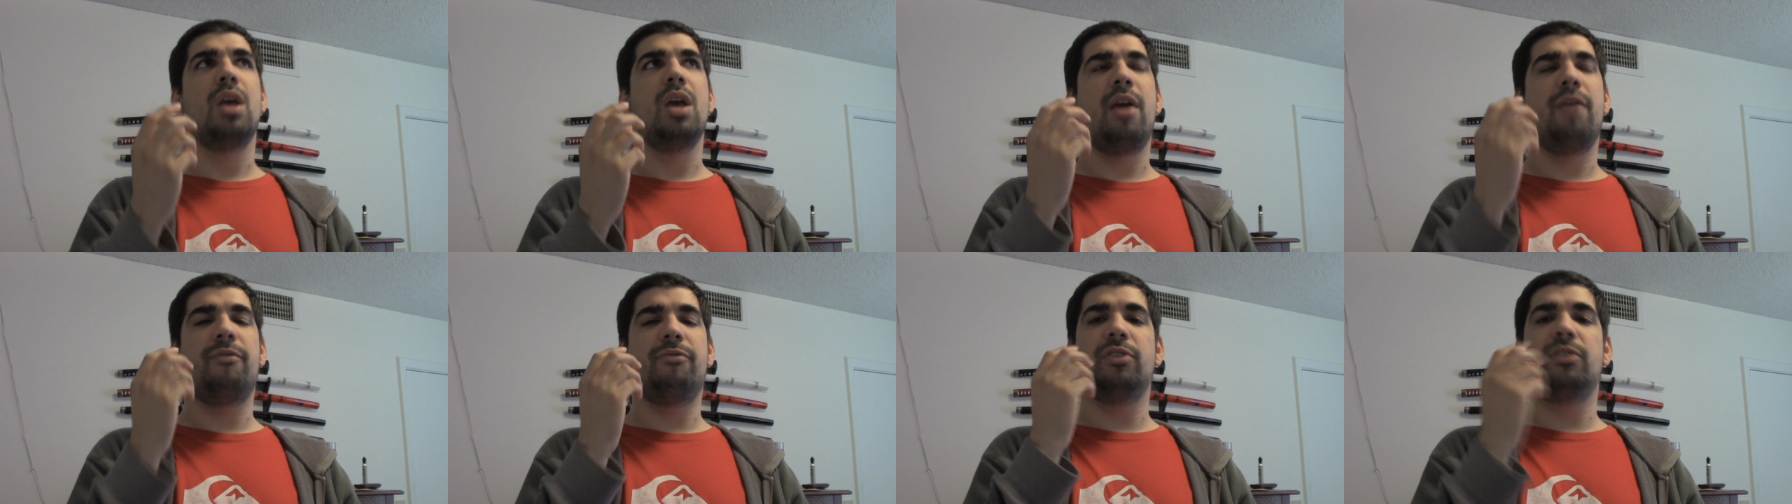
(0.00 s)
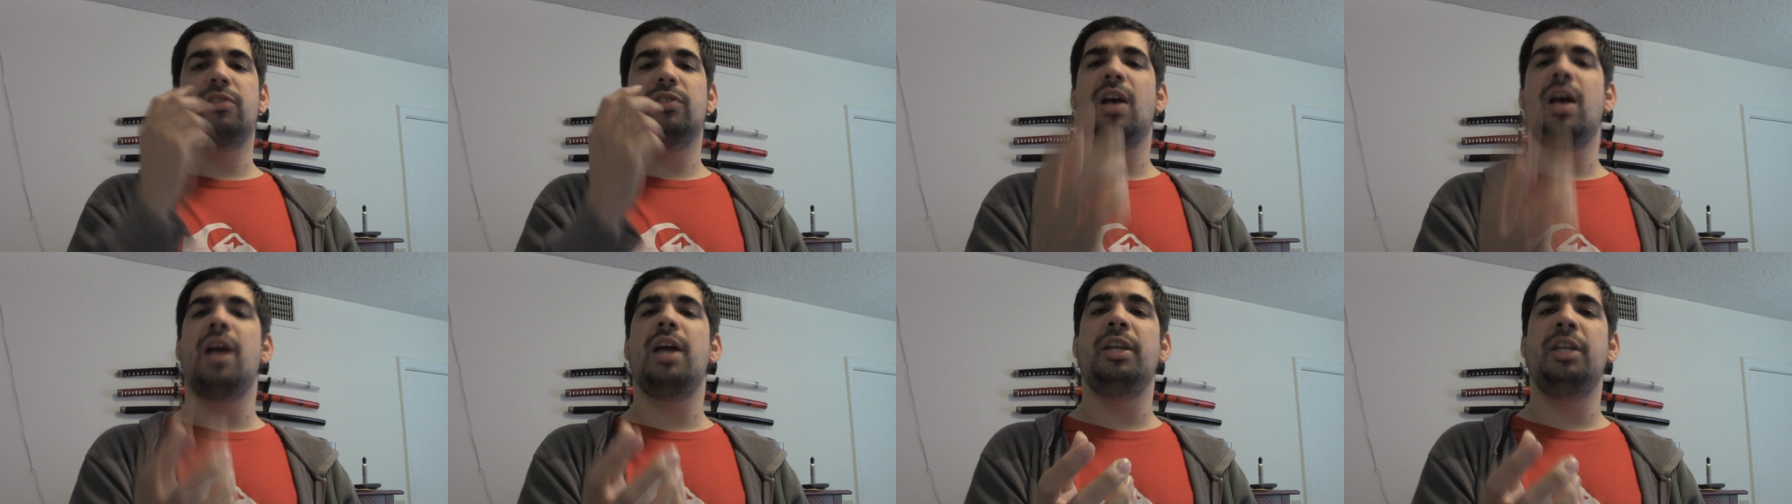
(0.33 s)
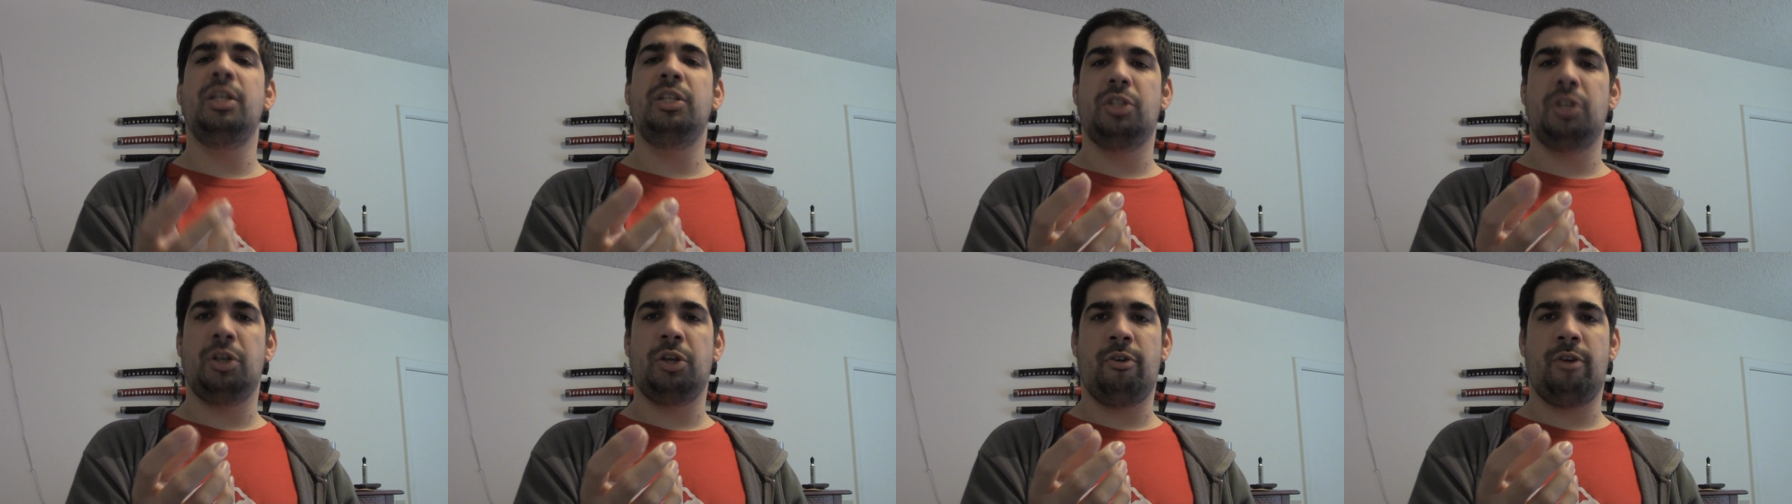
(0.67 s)
if you sign
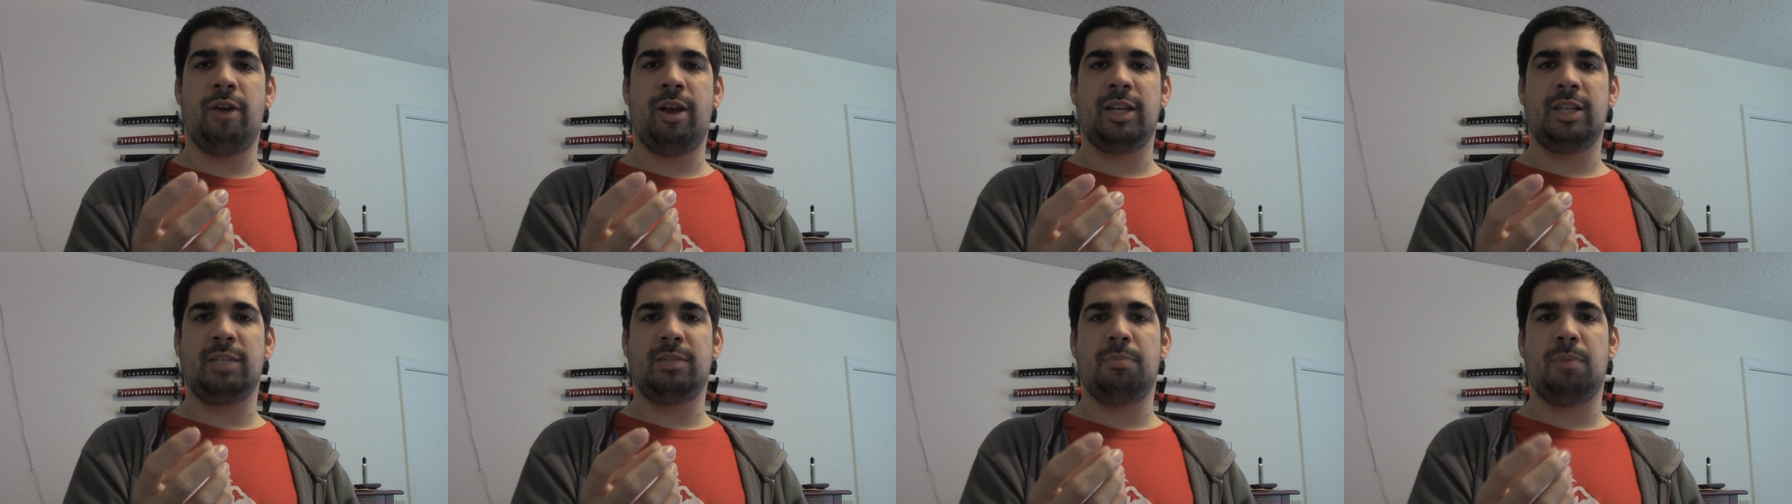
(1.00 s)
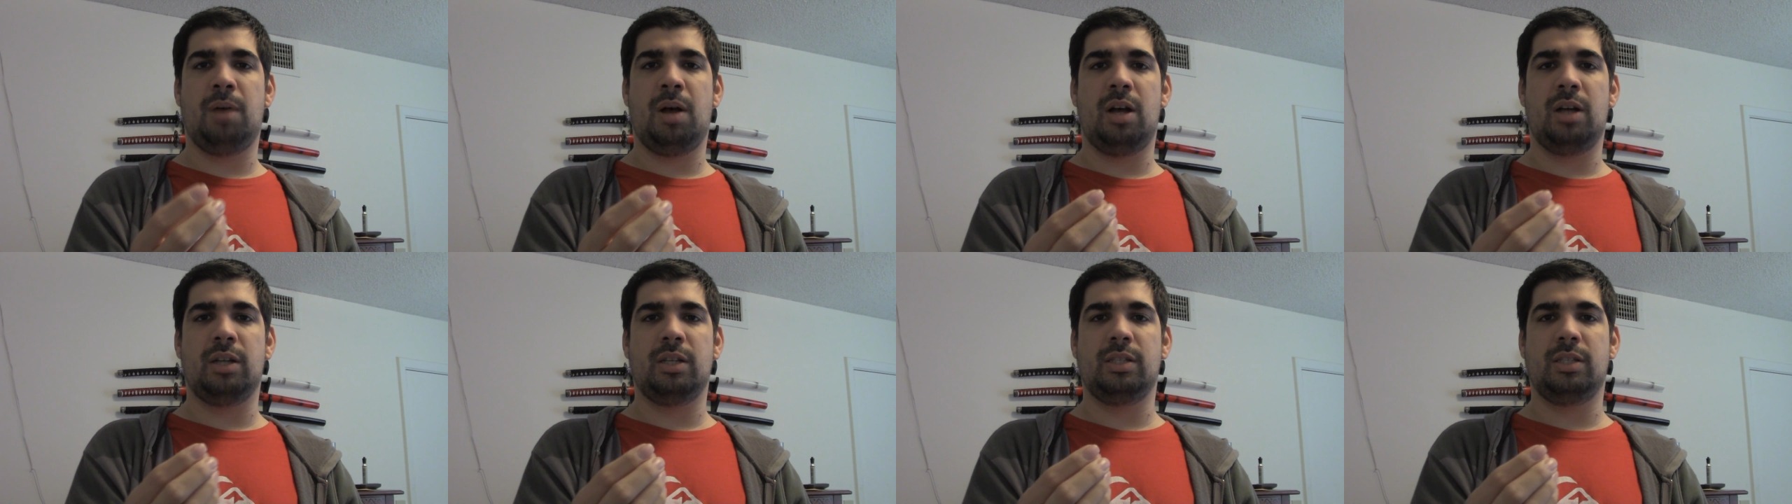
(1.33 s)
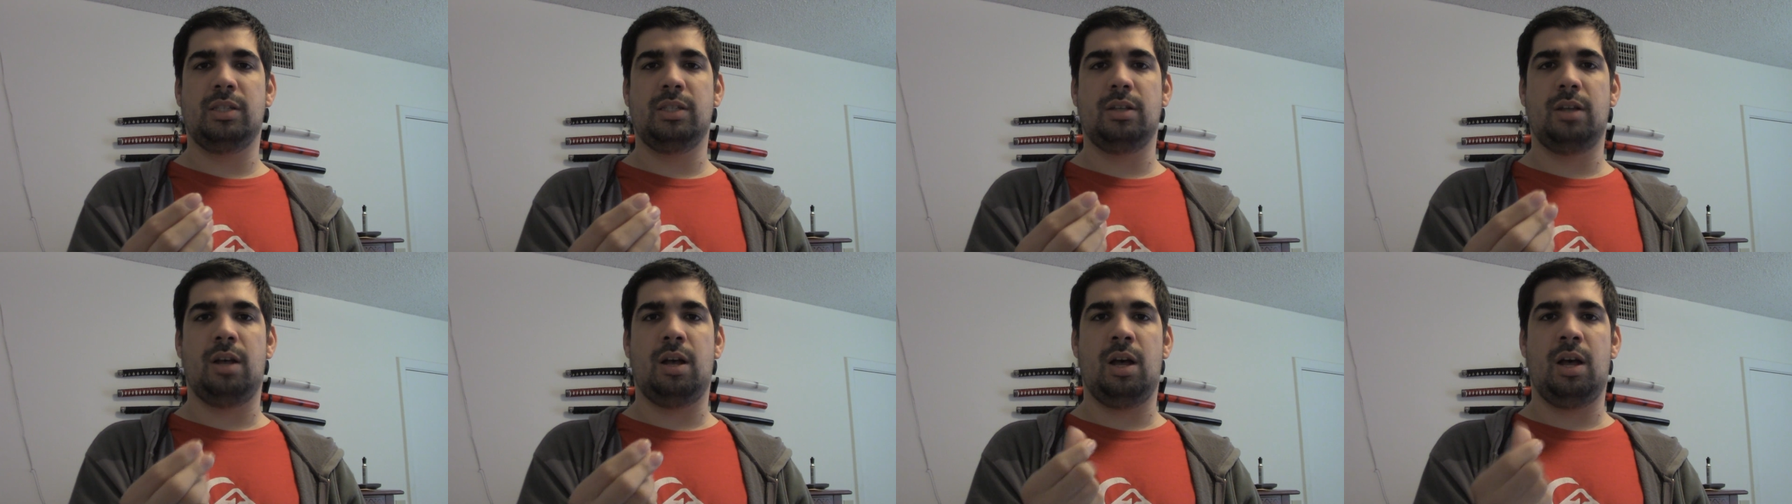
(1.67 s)
into your
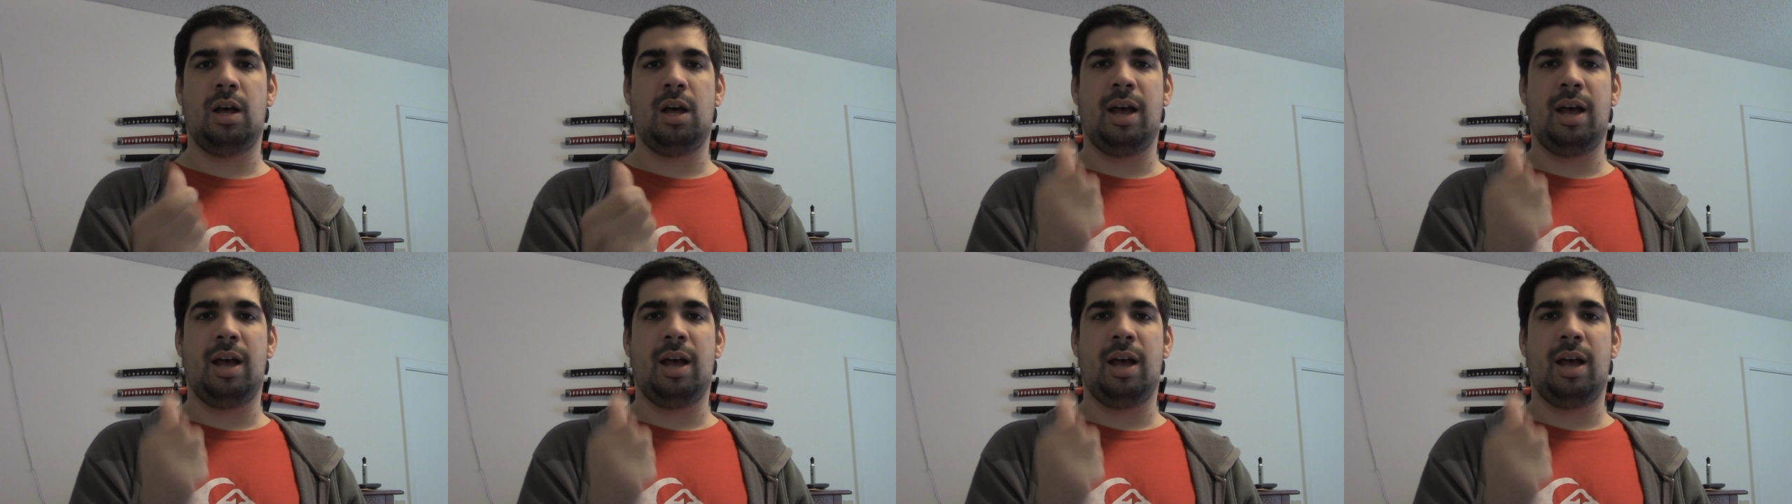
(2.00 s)
Xbox